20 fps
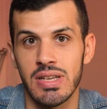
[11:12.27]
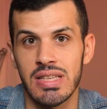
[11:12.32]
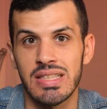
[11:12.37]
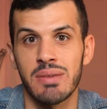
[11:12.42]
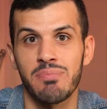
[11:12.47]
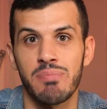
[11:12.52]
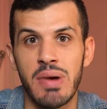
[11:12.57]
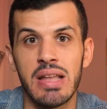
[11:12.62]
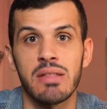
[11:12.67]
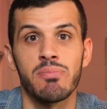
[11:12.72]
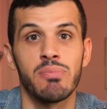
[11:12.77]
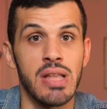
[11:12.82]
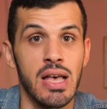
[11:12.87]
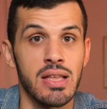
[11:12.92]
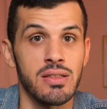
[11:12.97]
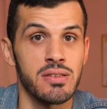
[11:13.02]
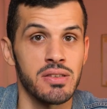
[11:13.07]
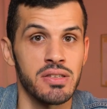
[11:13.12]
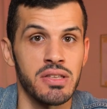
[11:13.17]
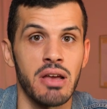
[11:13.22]
The paid
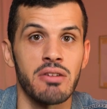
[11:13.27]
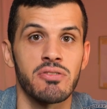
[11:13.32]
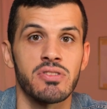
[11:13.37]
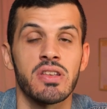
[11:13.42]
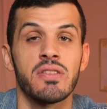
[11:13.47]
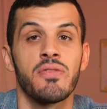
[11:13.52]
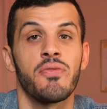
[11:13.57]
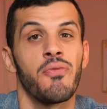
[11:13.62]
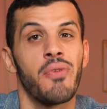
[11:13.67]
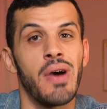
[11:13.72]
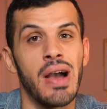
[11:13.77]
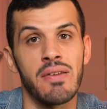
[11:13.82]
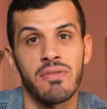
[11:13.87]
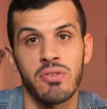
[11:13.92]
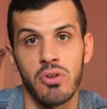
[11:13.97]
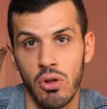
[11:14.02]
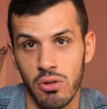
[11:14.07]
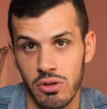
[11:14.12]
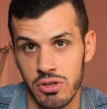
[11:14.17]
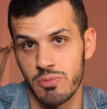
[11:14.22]
plan starts at
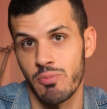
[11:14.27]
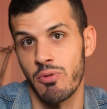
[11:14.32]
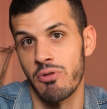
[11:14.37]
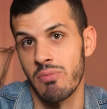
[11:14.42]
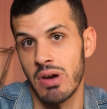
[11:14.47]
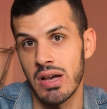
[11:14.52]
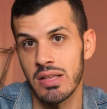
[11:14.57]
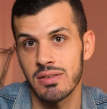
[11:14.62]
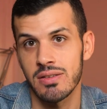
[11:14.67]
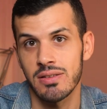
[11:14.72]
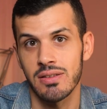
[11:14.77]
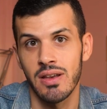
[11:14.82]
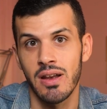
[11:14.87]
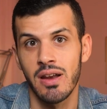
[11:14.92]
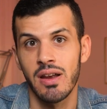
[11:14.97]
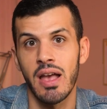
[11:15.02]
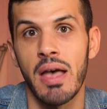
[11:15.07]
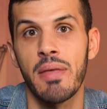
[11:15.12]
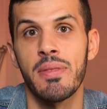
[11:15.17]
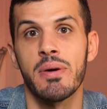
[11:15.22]
$5 per month,
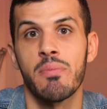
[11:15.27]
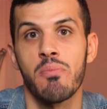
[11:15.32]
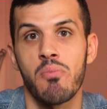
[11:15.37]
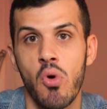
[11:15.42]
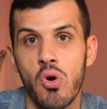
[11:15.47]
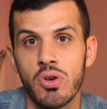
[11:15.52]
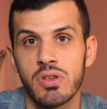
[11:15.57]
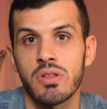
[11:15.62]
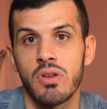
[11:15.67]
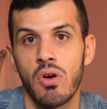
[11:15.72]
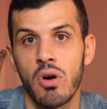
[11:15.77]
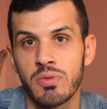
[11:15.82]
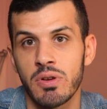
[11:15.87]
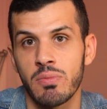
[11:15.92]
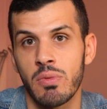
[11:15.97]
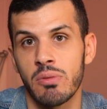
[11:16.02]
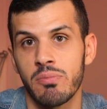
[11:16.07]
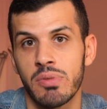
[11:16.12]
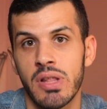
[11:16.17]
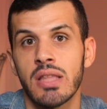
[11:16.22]
and the most
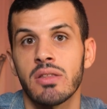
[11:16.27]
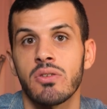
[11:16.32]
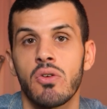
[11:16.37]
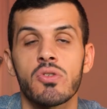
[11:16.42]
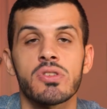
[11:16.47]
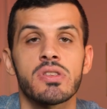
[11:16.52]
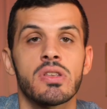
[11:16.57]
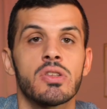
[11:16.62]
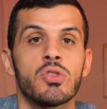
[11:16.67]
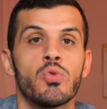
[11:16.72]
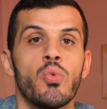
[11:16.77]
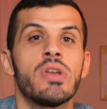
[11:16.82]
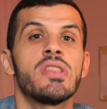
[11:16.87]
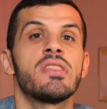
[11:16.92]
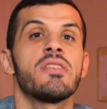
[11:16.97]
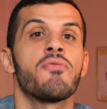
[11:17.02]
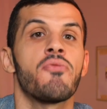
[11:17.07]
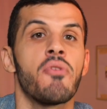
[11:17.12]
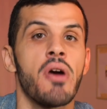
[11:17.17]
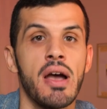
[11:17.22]
optimal plan costs
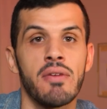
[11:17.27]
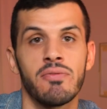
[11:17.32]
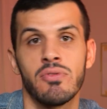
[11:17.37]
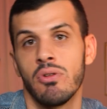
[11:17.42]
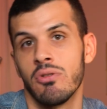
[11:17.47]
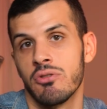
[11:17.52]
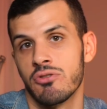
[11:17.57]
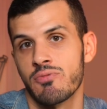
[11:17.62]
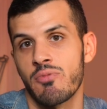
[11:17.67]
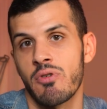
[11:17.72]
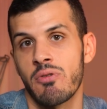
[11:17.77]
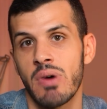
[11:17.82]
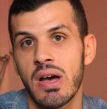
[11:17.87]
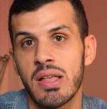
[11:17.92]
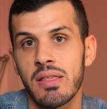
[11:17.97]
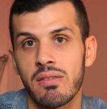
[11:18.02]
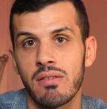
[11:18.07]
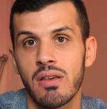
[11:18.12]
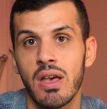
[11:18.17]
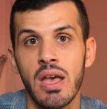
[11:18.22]
$25 per
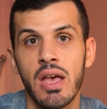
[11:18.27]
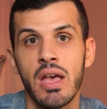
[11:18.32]
month,